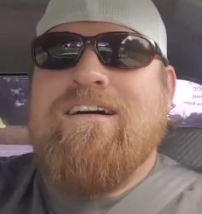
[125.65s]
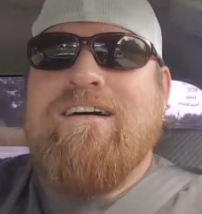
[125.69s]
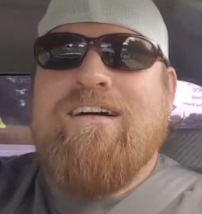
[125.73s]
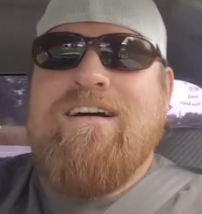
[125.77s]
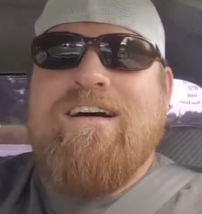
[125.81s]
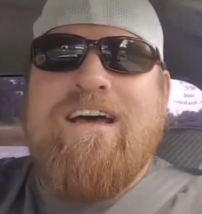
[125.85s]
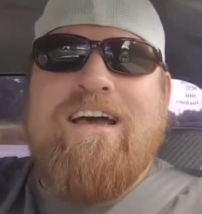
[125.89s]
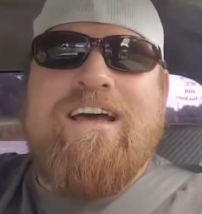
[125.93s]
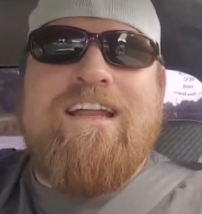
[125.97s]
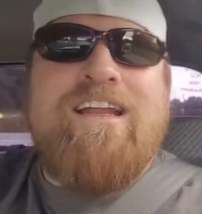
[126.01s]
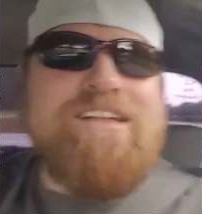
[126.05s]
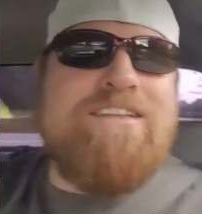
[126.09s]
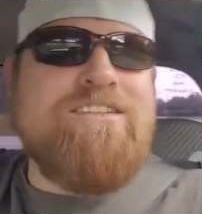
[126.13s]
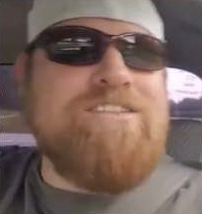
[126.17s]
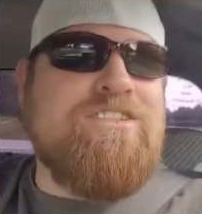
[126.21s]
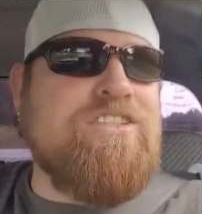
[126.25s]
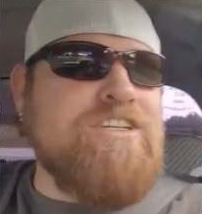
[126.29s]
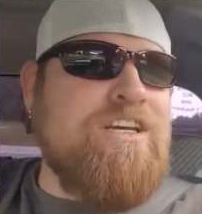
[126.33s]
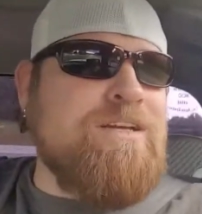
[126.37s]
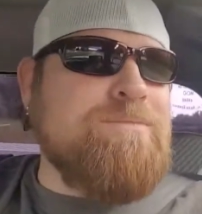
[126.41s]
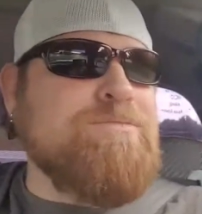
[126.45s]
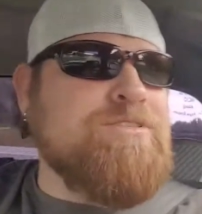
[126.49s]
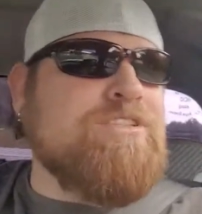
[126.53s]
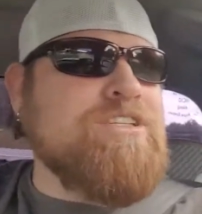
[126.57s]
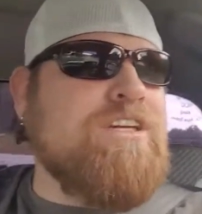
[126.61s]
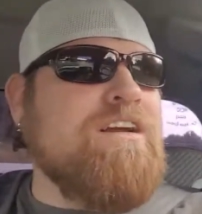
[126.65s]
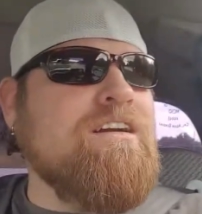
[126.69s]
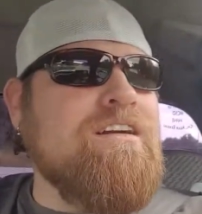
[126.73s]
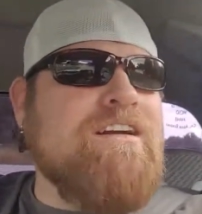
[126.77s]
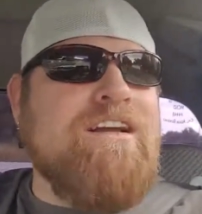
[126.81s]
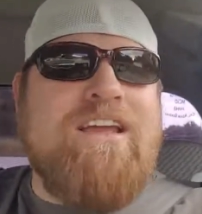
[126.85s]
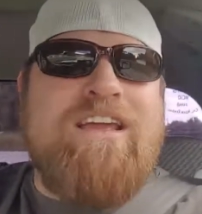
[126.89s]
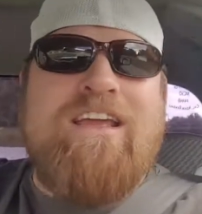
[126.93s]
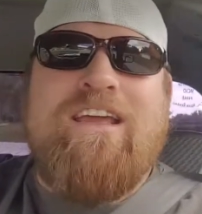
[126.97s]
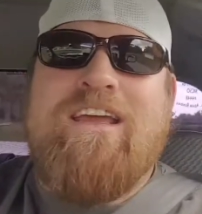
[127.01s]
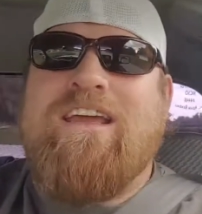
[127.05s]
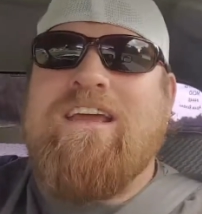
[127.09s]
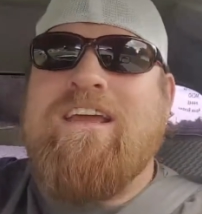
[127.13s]
I had a Jeep
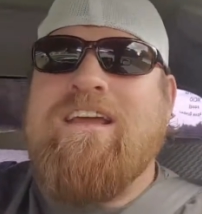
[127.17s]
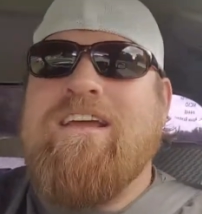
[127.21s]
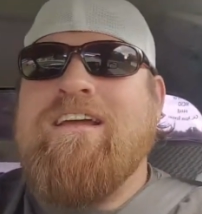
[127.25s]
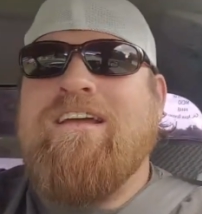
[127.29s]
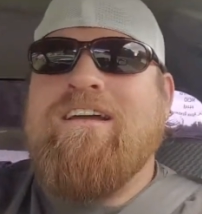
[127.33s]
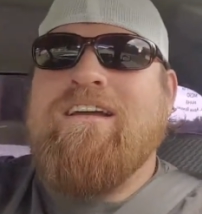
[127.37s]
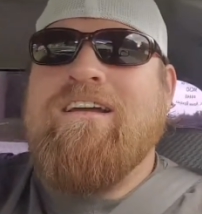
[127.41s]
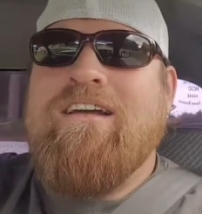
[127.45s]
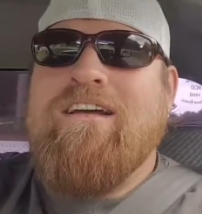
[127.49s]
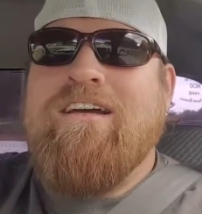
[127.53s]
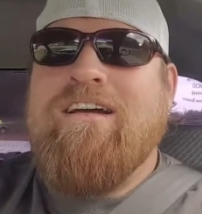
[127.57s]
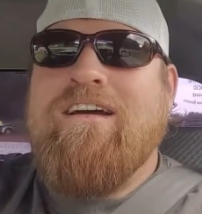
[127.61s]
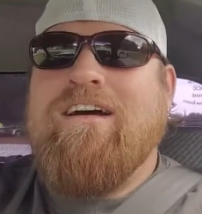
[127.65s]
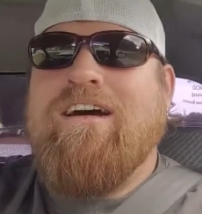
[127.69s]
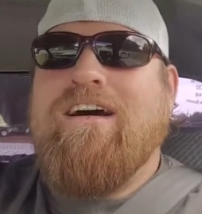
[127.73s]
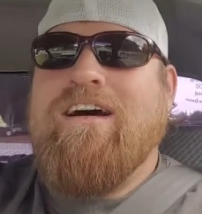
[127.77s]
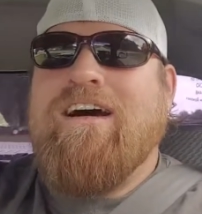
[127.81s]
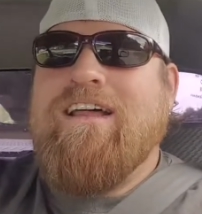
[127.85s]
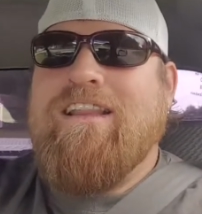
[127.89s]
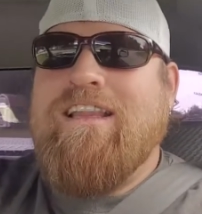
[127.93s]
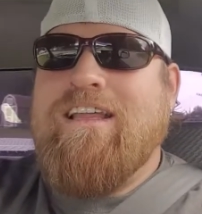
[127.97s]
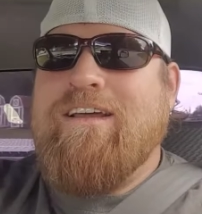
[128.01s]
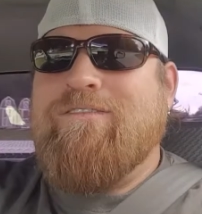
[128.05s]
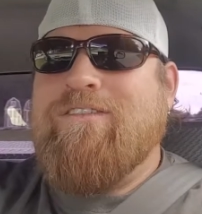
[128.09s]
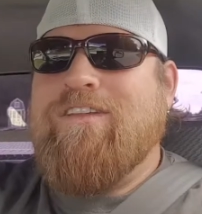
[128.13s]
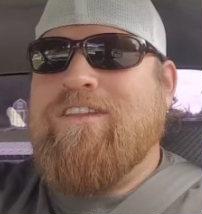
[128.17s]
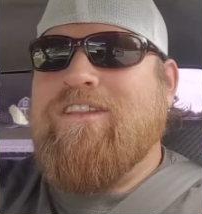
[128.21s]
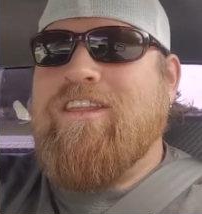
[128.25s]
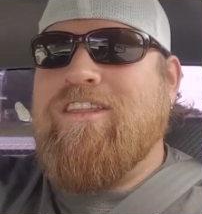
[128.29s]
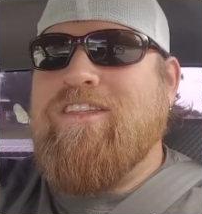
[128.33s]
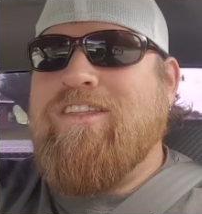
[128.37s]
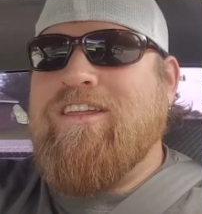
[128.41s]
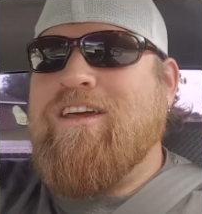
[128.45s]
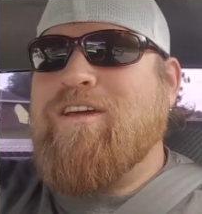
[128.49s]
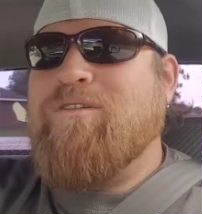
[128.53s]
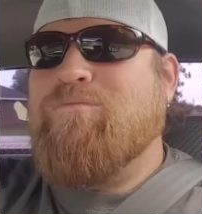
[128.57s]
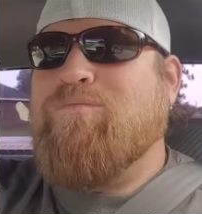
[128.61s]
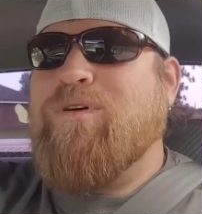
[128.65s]
Cherokee. I lifted the
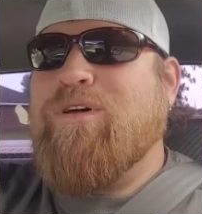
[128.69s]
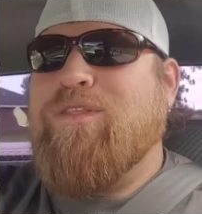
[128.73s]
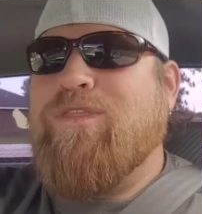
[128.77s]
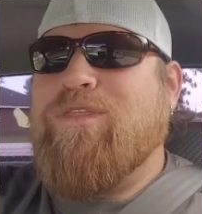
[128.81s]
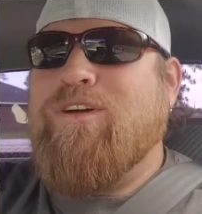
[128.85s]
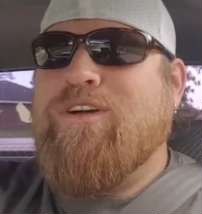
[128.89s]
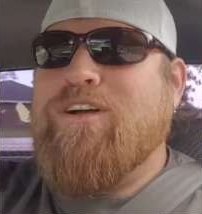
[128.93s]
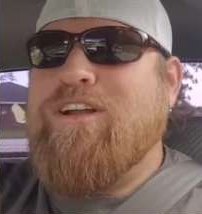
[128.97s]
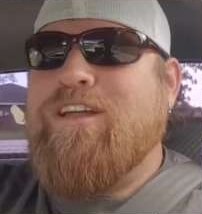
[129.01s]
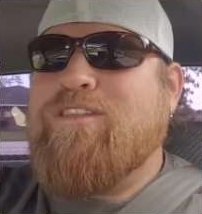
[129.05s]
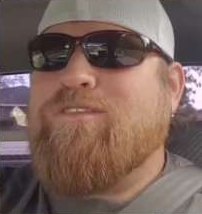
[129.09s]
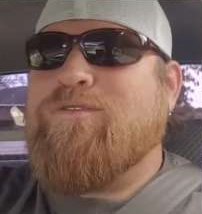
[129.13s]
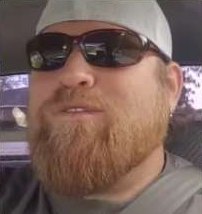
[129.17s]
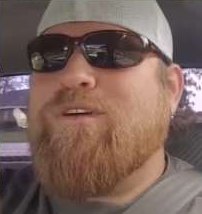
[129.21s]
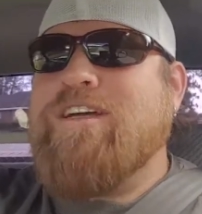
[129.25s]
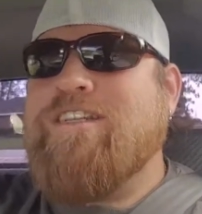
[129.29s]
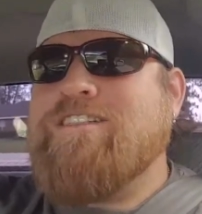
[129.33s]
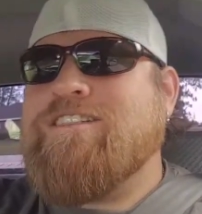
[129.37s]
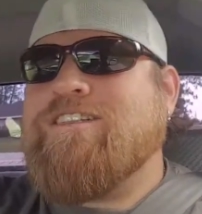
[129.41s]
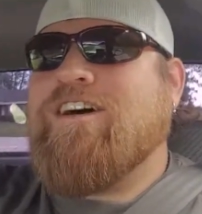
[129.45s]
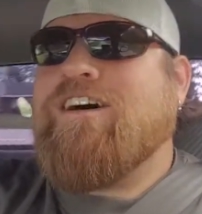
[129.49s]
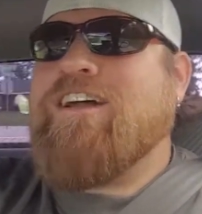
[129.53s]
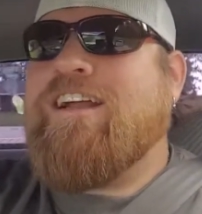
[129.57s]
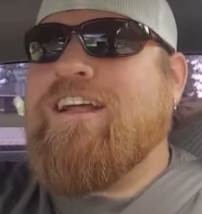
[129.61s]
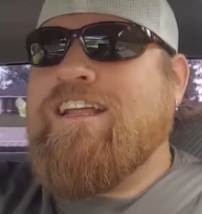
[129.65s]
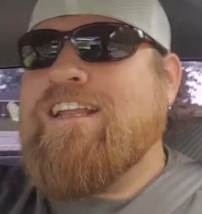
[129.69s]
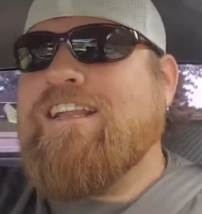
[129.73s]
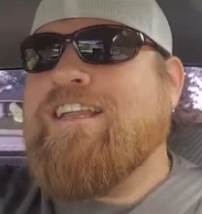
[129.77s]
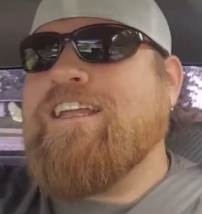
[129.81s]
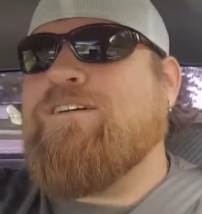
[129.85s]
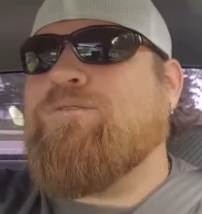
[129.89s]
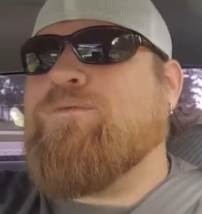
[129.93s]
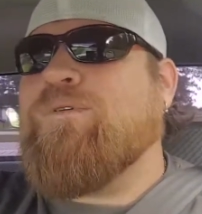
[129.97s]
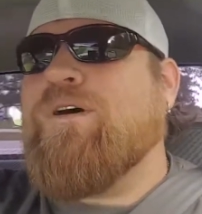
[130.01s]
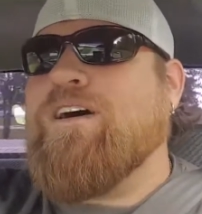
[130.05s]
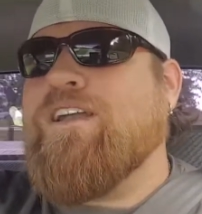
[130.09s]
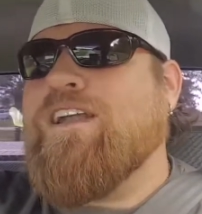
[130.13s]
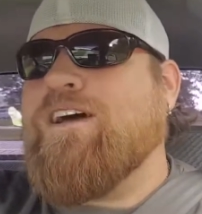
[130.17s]
thing and put 33s on it, and it
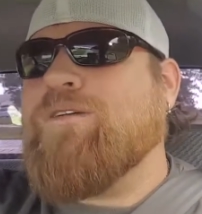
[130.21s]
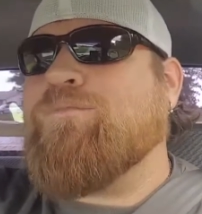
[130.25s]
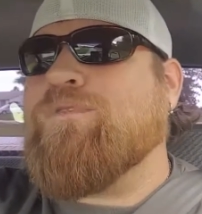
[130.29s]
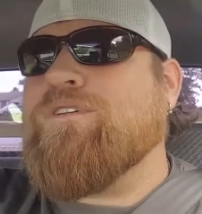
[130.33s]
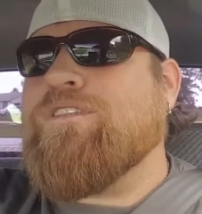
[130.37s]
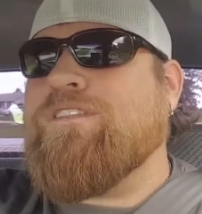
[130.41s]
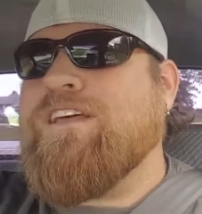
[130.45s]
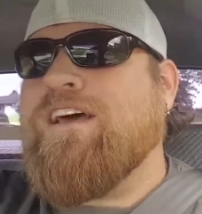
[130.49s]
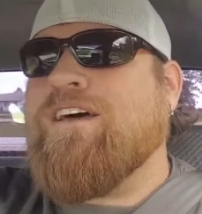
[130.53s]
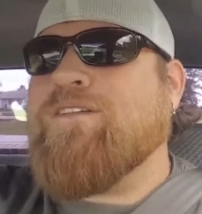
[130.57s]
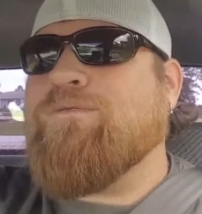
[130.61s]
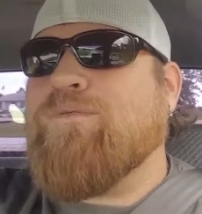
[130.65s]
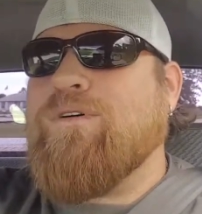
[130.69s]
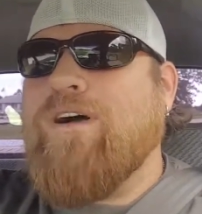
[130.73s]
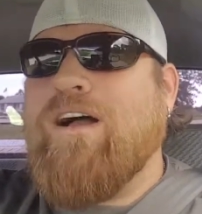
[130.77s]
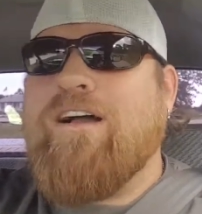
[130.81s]
wound up with death wobble.